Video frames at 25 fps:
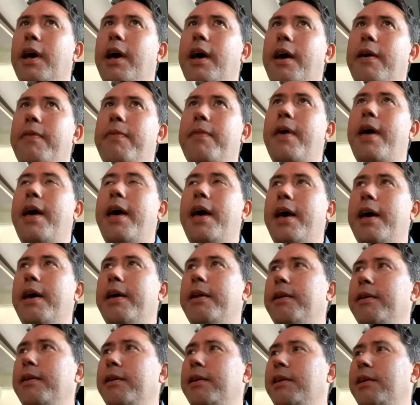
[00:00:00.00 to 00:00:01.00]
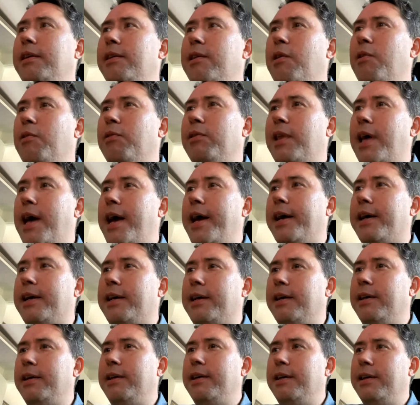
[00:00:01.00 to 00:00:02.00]
and then, you know, like,
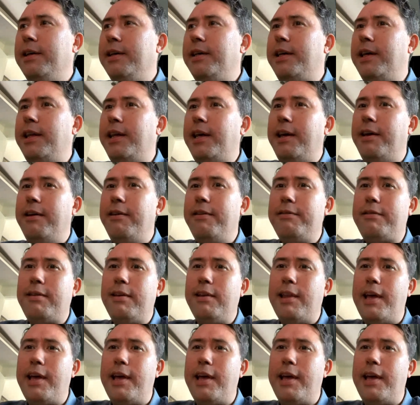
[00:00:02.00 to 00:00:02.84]
getting into,